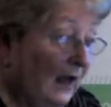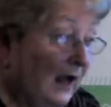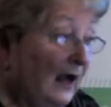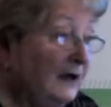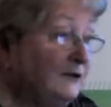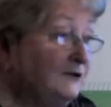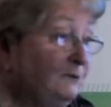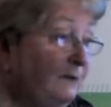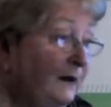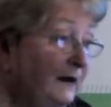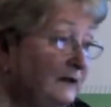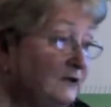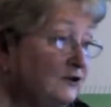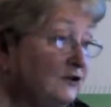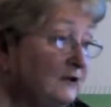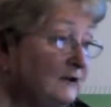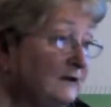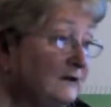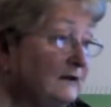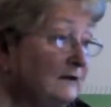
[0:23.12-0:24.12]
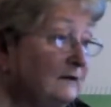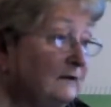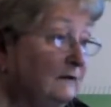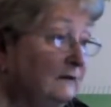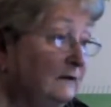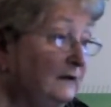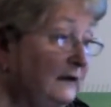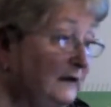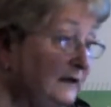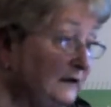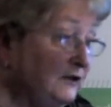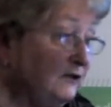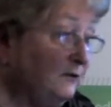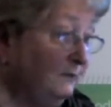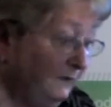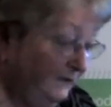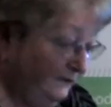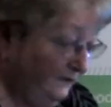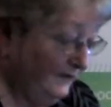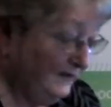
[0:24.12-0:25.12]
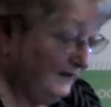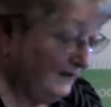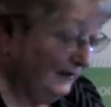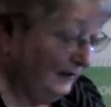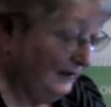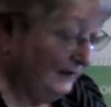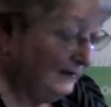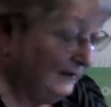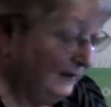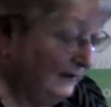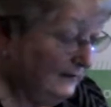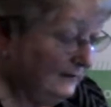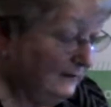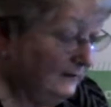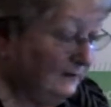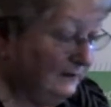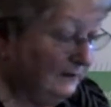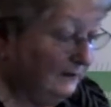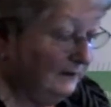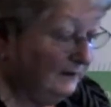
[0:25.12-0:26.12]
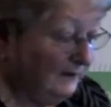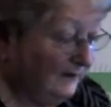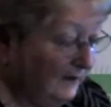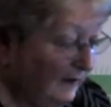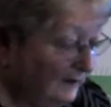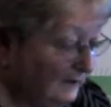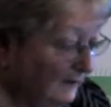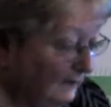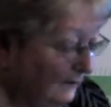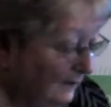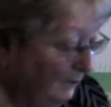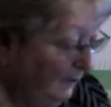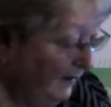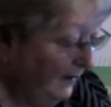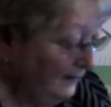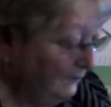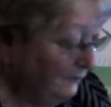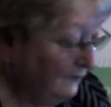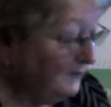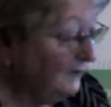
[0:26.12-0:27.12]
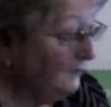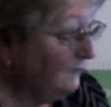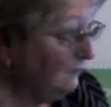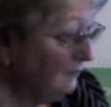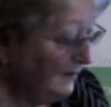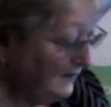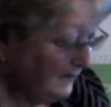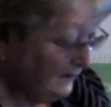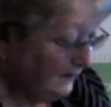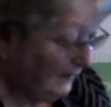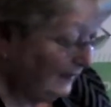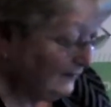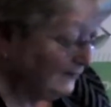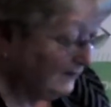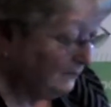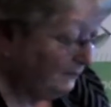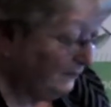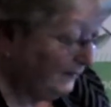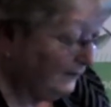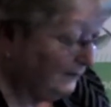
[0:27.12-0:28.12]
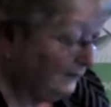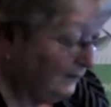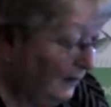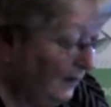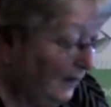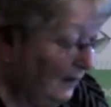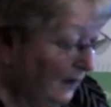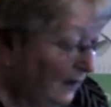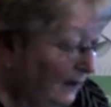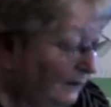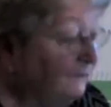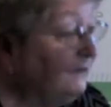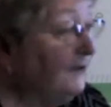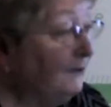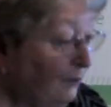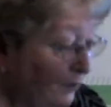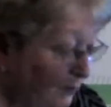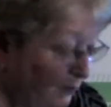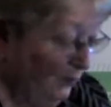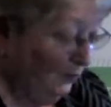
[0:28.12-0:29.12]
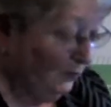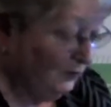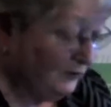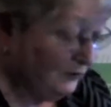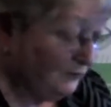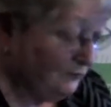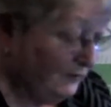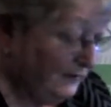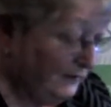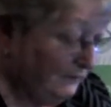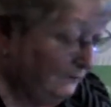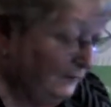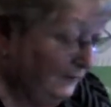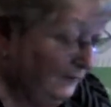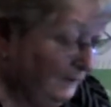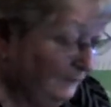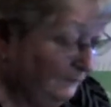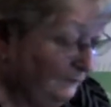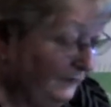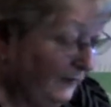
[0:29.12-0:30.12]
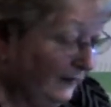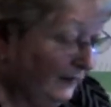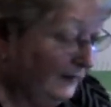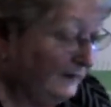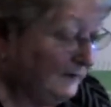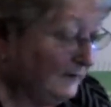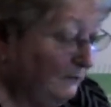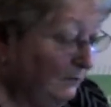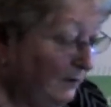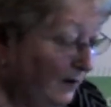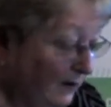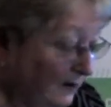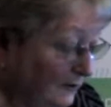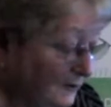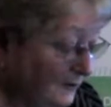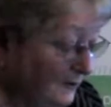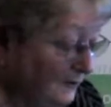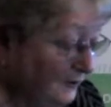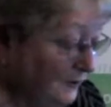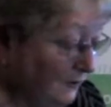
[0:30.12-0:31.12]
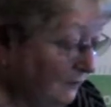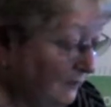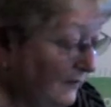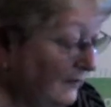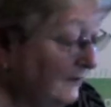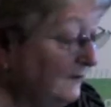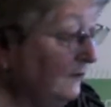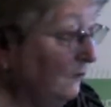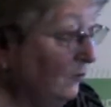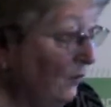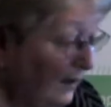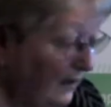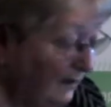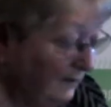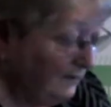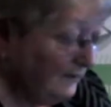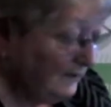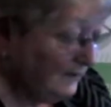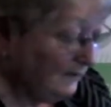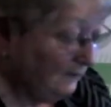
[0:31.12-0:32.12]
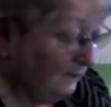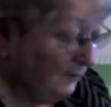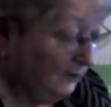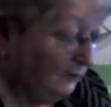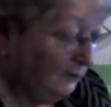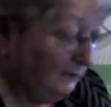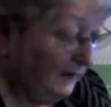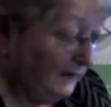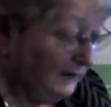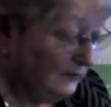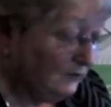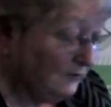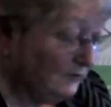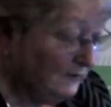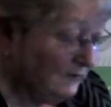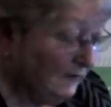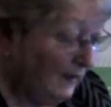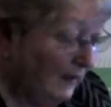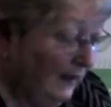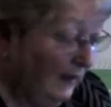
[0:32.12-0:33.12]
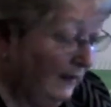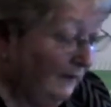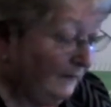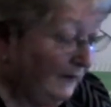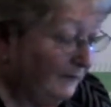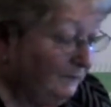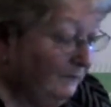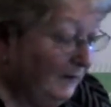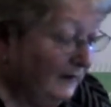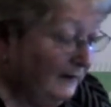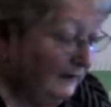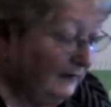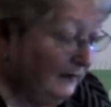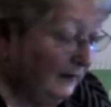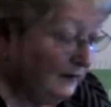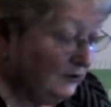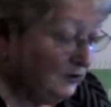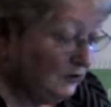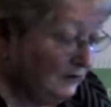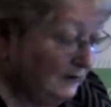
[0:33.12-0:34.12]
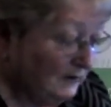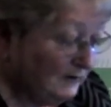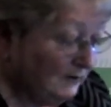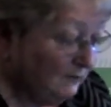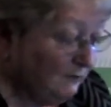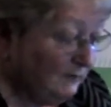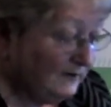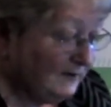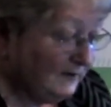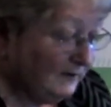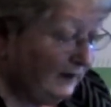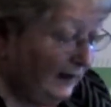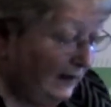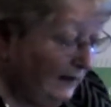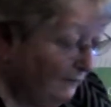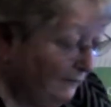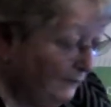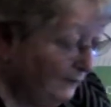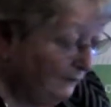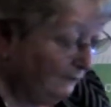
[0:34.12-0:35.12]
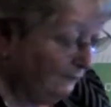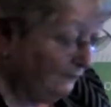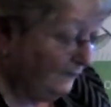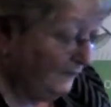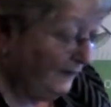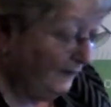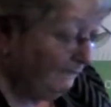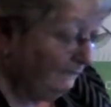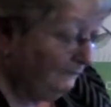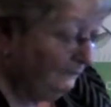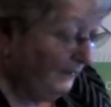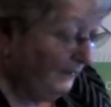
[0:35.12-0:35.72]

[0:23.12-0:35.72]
And patients need to be facilitated in assessing the benefit and risk aspect of the proposed treatment. It's important to raise awareness among patients that medication is a risk area for them,